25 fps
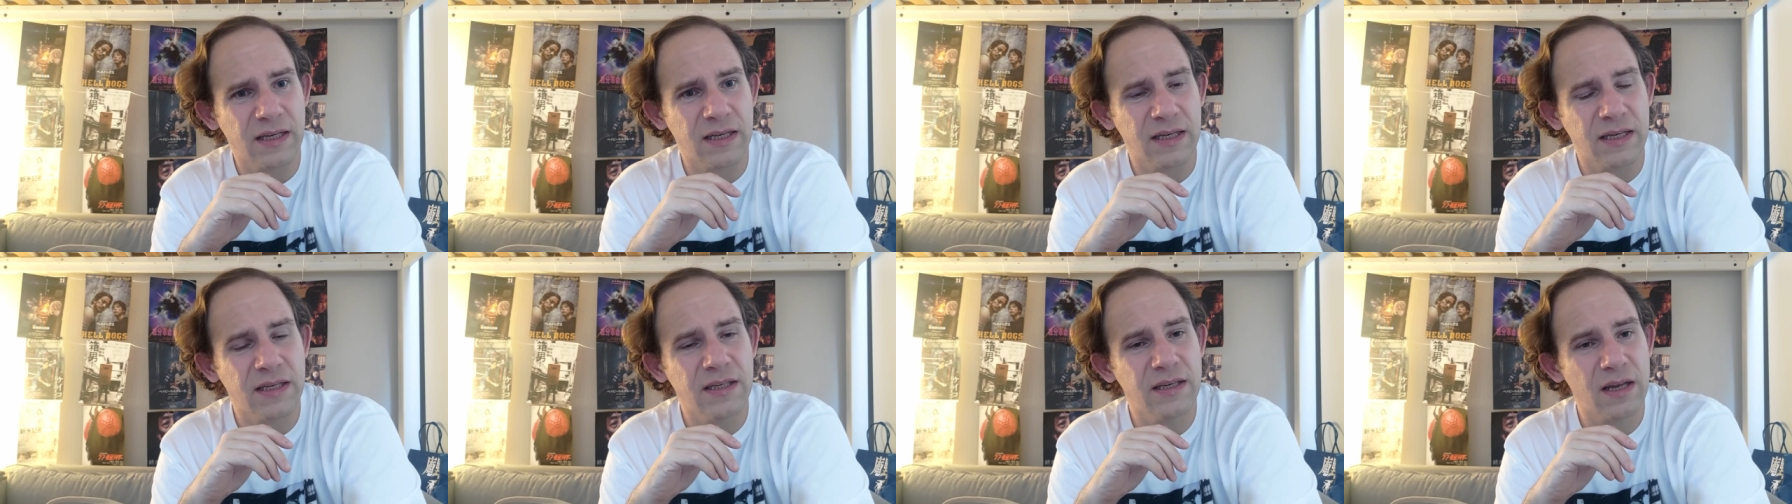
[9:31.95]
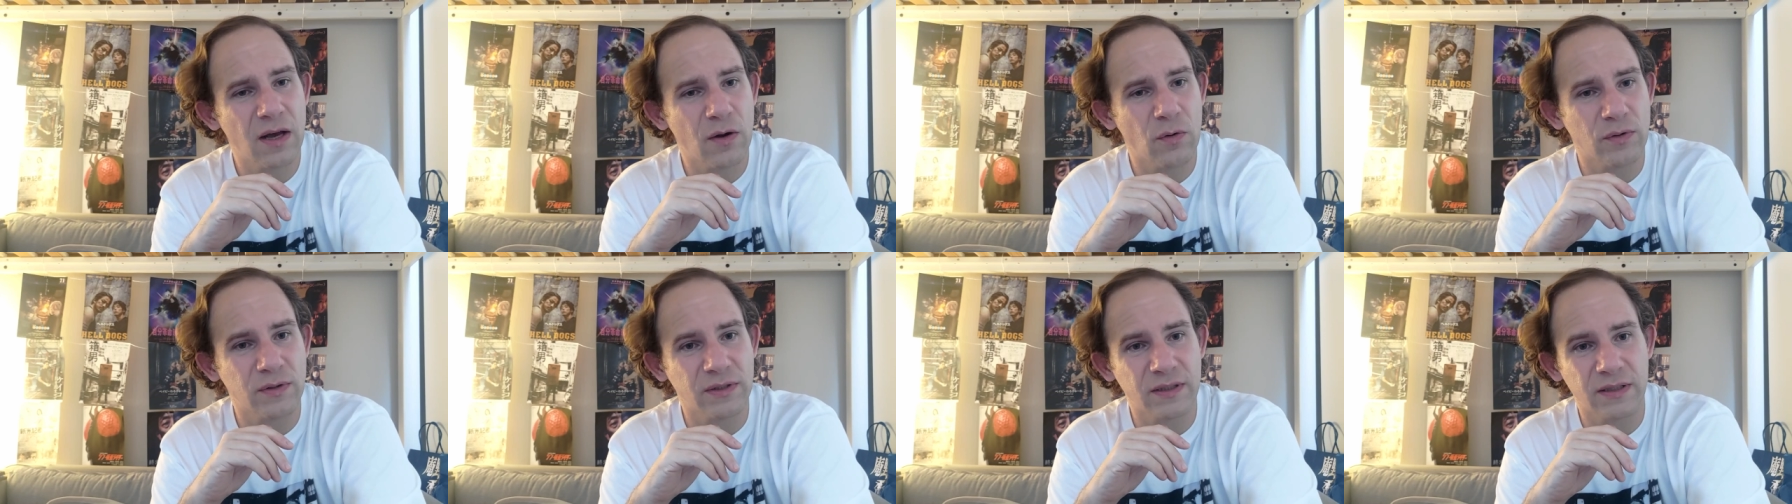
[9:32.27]
he
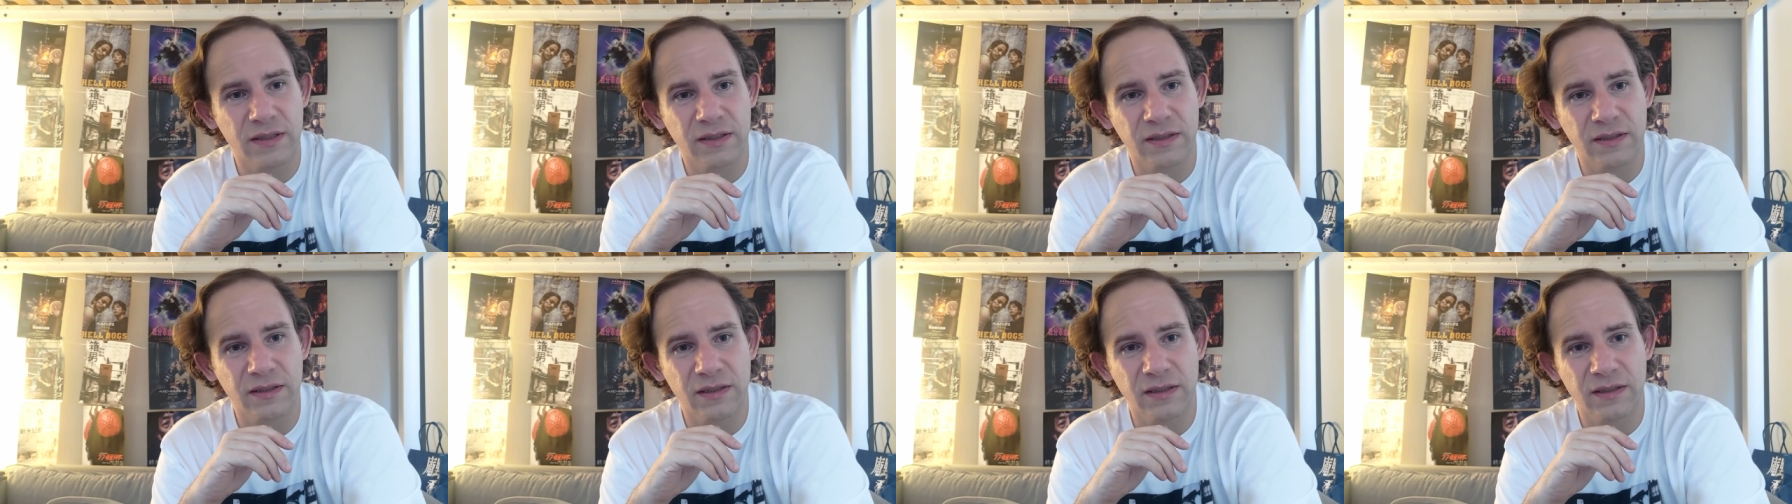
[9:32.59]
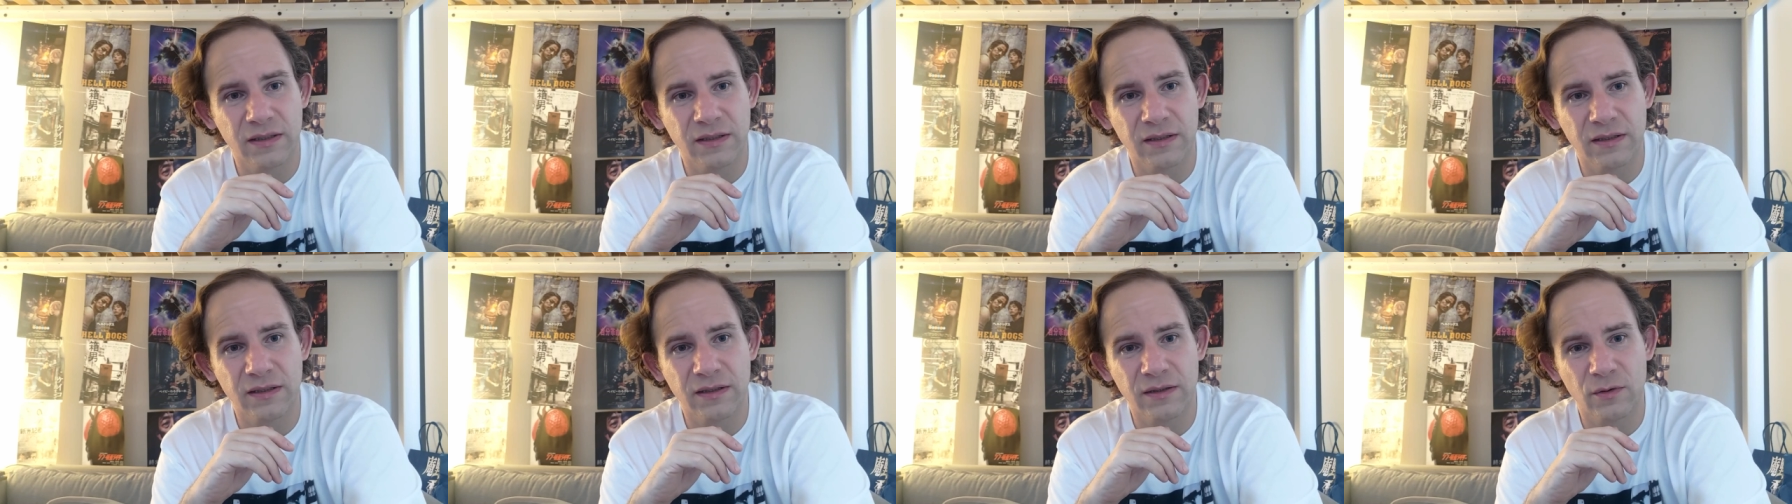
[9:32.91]
knows he's
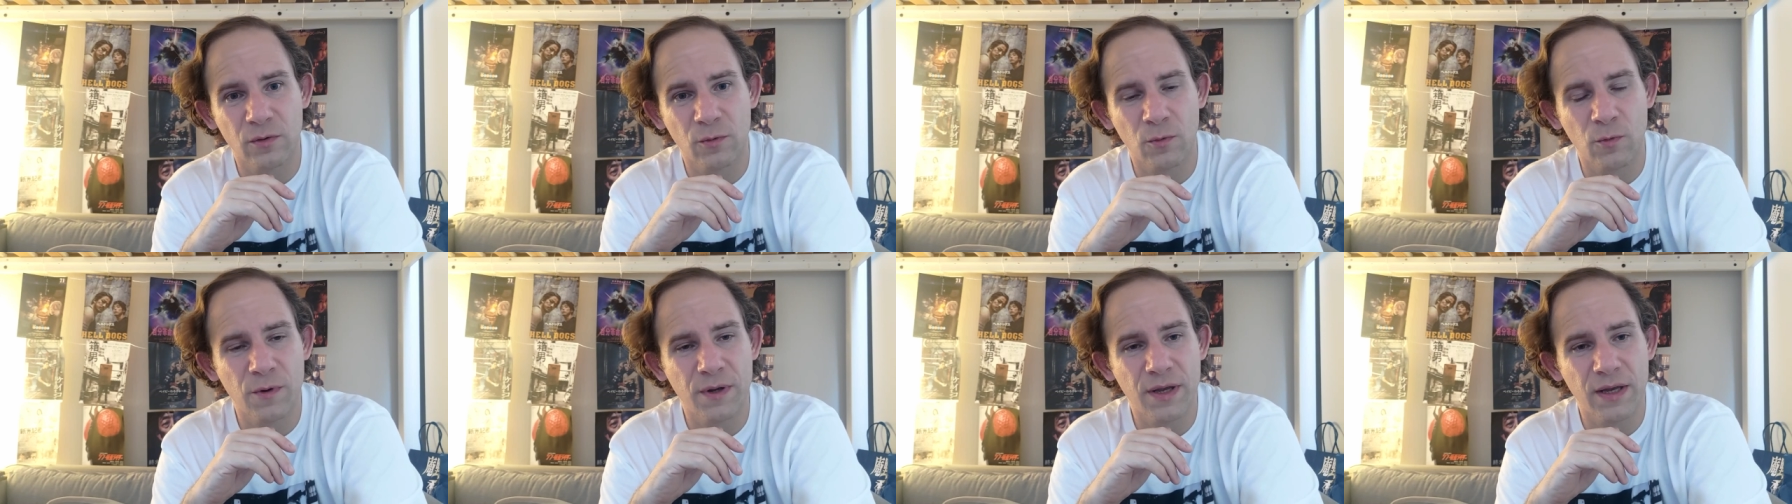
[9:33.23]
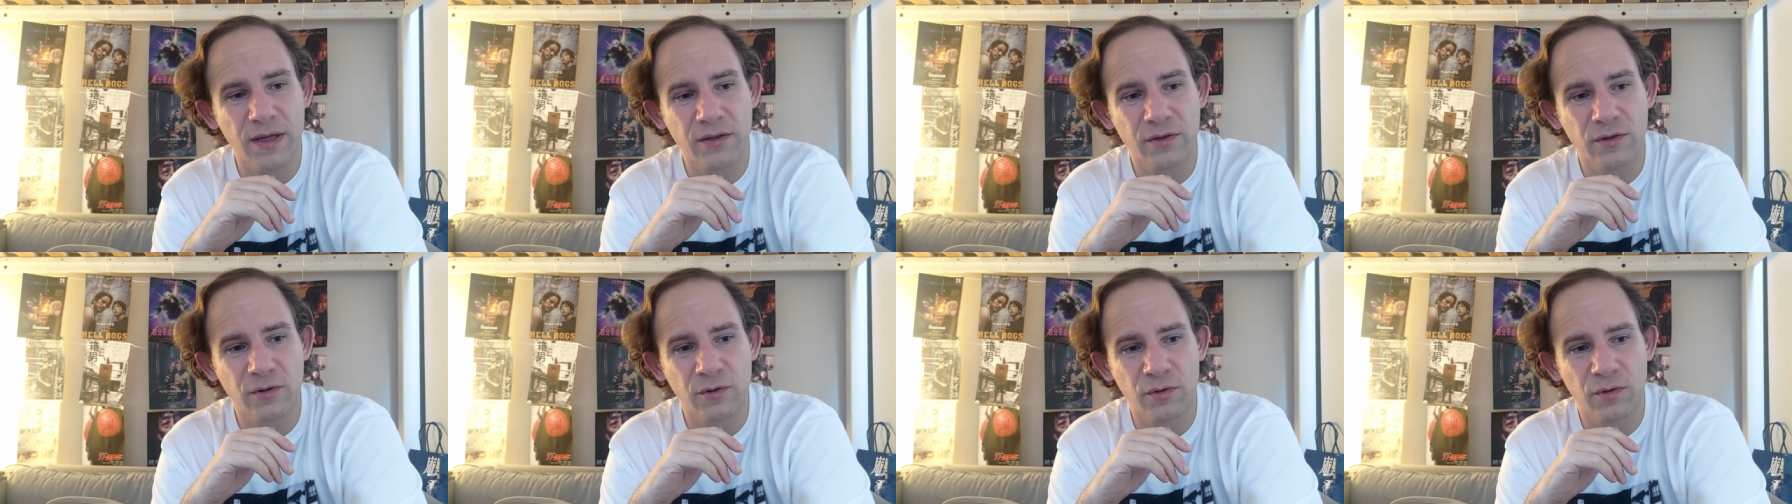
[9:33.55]
in a weird,